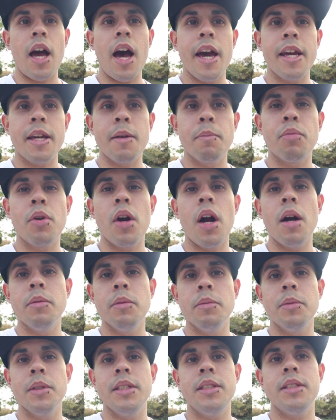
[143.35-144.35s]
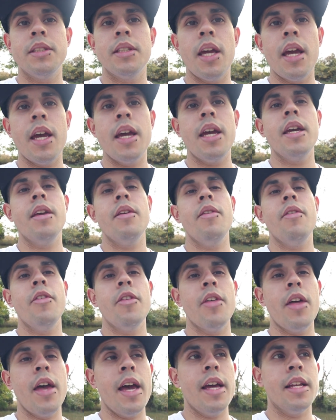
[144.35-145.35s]
I can probably say
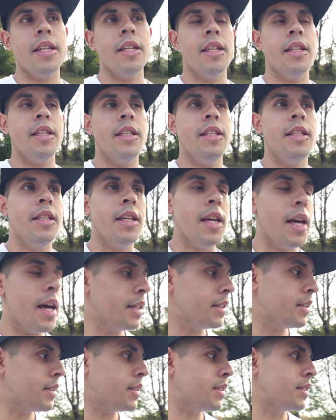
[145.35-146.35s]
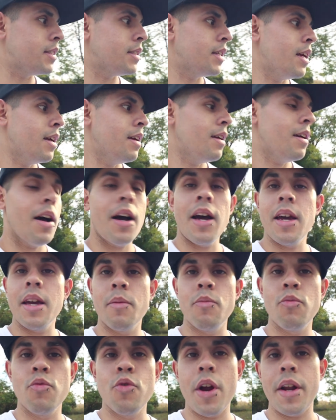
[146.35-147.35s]
that yes, I
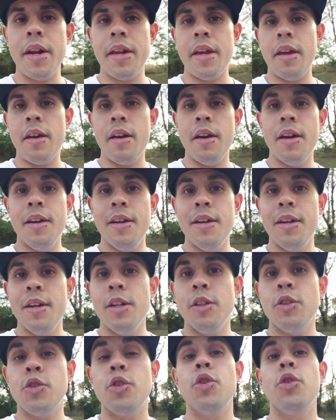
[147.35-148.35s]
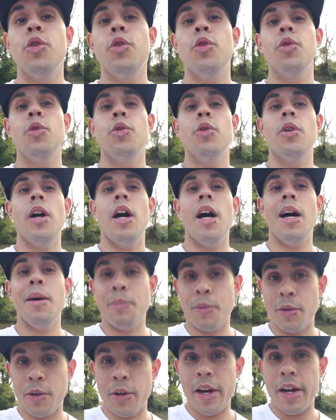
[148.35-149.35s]
am ready to
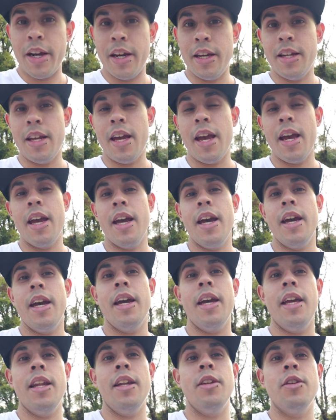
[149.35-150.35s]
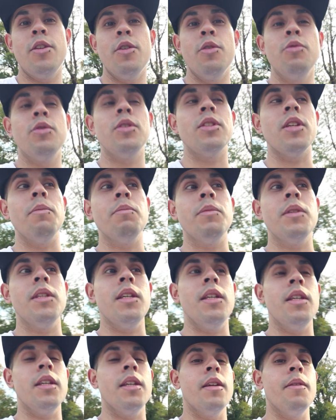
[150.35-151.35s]
upgrade and do
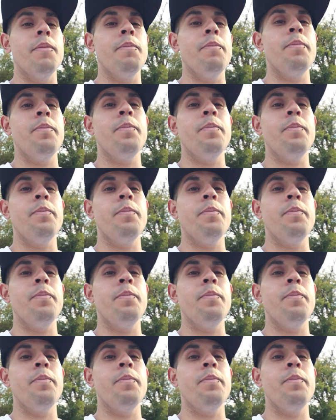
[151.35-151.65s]
something